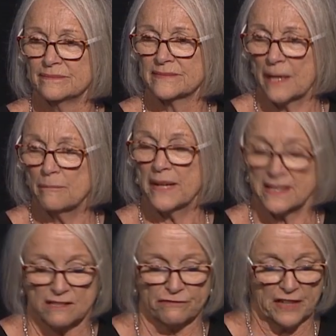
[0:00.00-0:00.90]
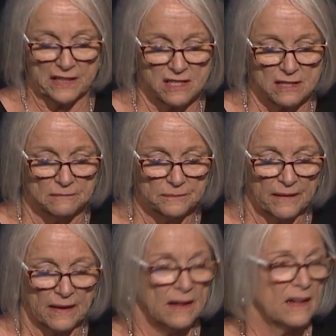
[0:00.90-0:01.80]
Come back to faith.
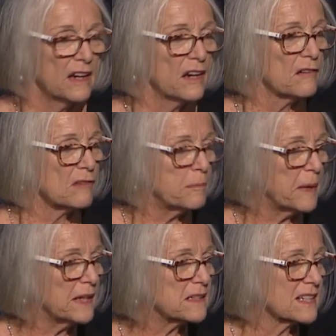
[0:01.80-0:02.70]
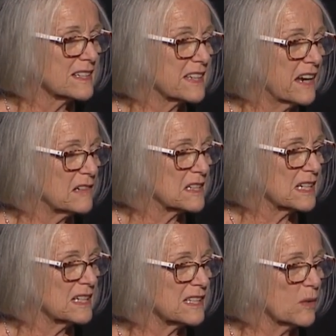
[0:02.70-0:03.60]
Repentance
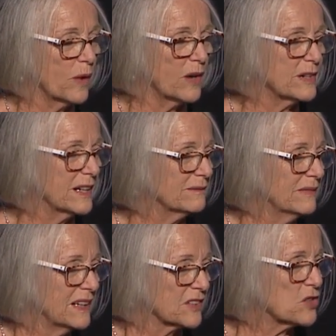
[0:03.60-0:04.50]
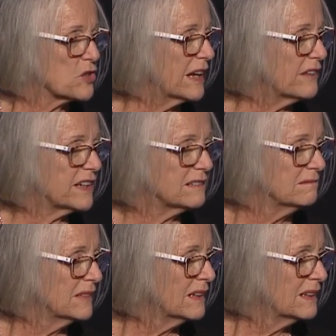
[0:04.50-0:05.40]
guarantees a welcome. Don't you love her?
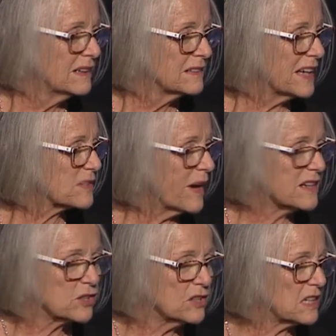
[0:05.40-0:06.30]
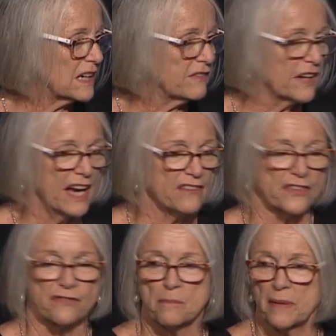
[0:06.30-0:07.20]
That's why it's good to live a life
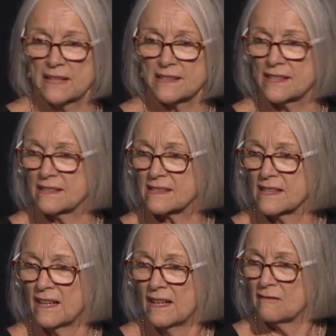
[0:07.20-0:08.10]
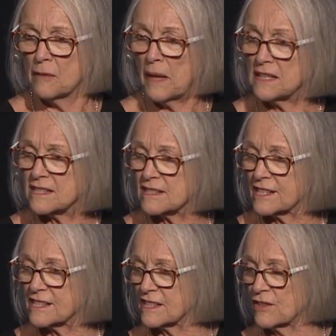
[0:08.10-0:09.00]
of repentance. Repentance
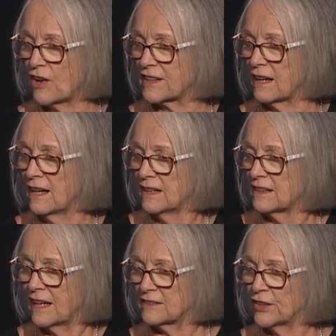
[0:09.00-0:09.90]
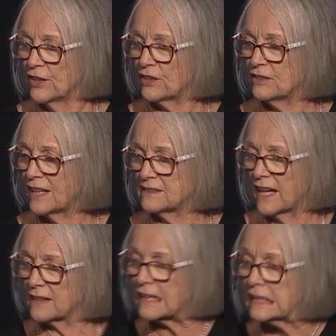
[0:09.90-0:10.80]
is not a, a, you know, an
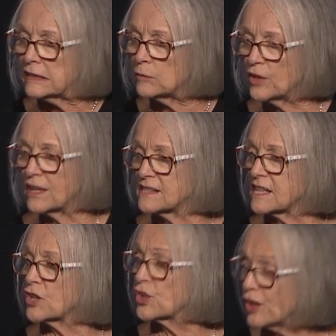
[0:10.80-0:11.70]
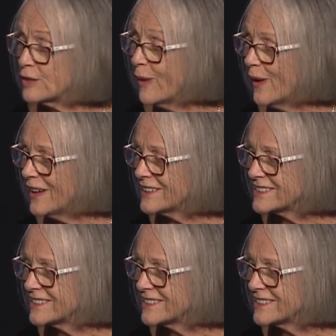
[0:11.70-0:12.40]
unclean word. It's a good word.